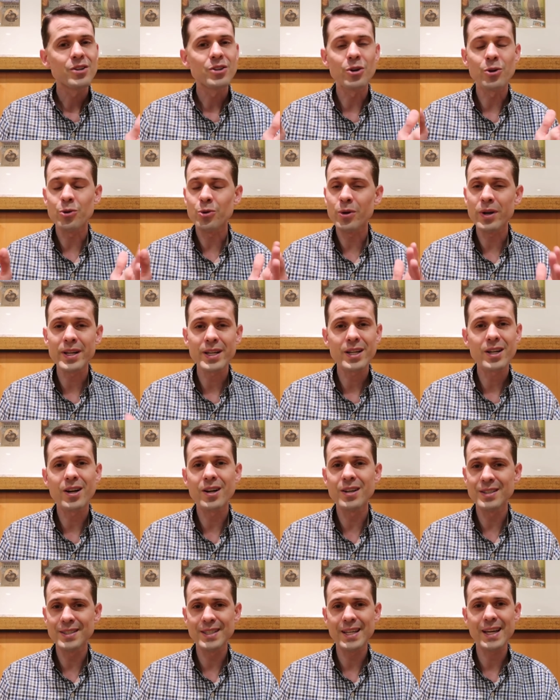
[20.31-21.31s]
No credit
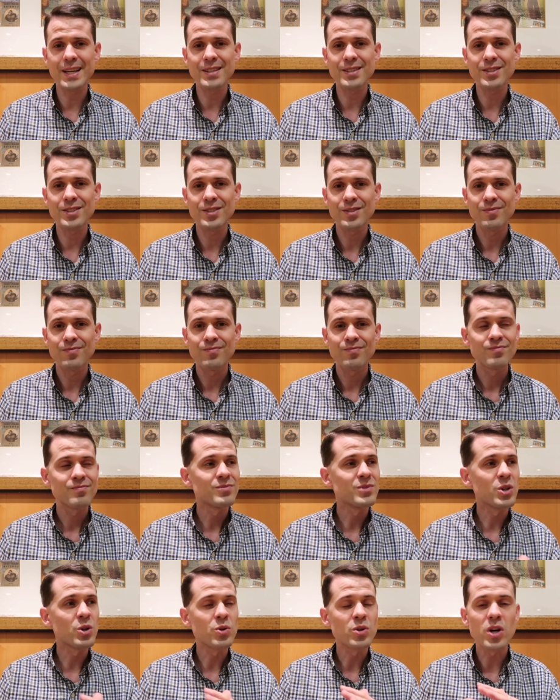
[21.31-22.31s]
card debt,
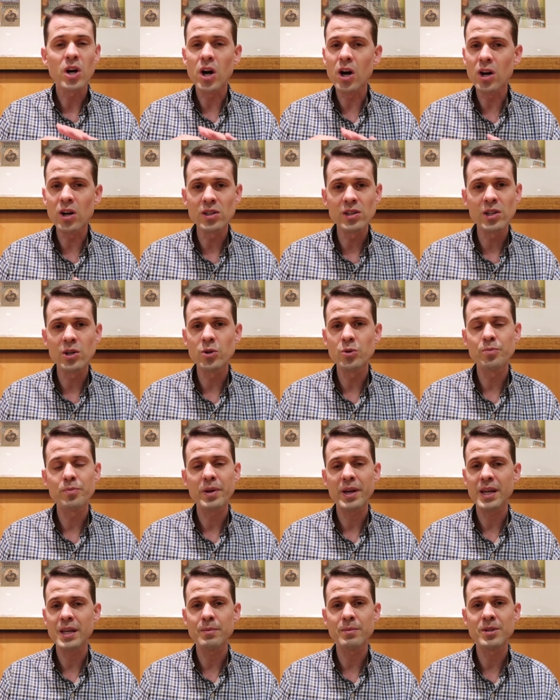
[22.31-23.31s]
no car loan
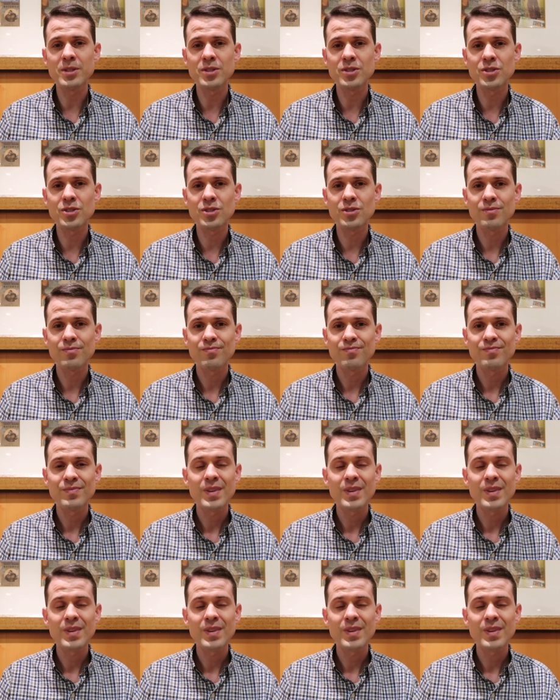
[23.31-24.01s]
payments.